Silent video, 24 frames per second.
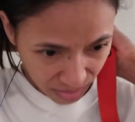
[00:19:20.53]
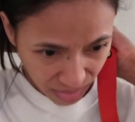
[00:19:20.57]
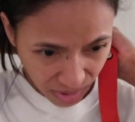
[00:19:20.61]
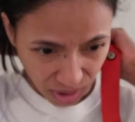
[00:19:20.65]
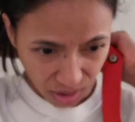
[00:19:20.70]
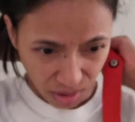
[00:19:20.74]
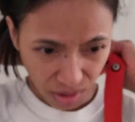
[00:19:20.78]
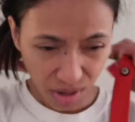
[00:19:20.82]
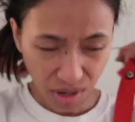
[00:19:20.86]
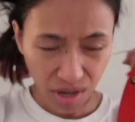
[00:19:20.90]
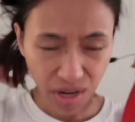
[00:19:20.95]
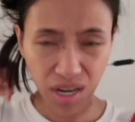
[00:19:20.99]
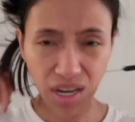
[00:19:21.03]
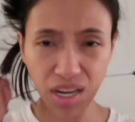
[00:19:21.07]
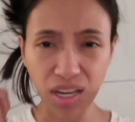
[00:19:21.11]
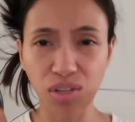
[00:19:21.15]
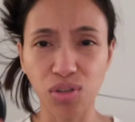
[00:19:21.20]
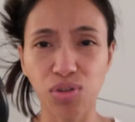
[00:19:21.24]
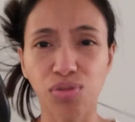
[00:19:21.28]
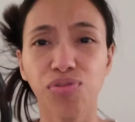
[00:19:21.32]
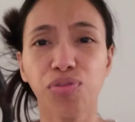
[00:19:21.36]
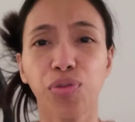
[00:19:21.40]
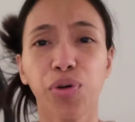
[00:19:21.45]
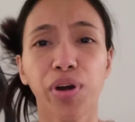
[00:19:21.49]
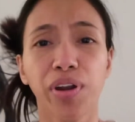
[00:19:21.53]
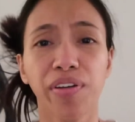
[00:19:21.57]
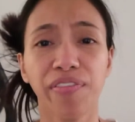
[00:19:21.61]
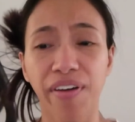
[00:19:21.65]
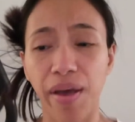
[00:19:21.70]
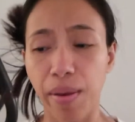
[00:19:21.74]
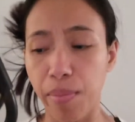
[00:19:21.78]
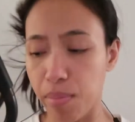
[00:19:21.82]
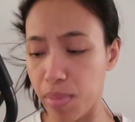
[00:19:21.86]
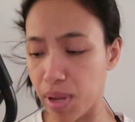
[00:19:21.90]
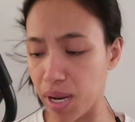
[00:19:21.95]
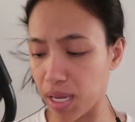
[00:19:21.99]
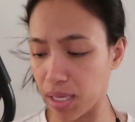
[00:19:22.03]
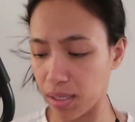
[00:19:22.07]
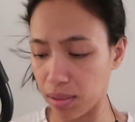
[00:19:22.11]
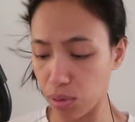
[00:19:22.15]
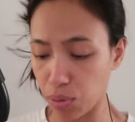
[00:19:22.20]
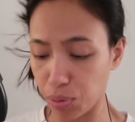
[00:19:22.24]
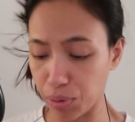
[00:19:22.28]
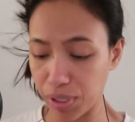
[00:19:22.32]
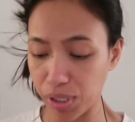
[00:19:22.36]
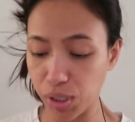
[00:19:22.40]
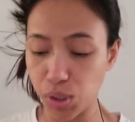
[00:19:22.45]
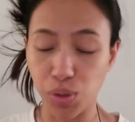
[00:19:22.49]
30 to 45 minute
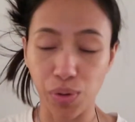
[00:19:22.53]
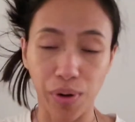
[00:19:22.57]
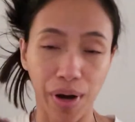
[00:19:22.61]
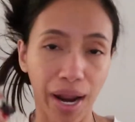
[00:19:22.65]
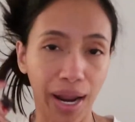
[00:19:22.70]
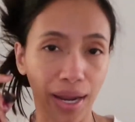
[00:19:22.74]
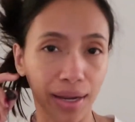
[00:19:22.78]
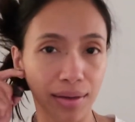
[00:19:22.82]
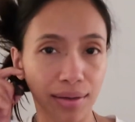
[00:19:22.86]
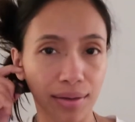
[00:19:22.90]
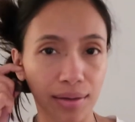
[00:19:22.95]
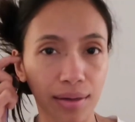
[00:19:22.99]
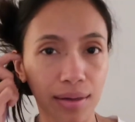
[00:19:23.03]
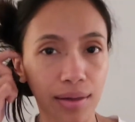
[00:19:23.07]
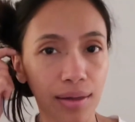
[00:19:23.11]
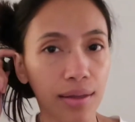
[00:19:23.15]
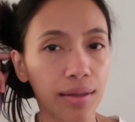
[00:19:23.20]
Nordic track.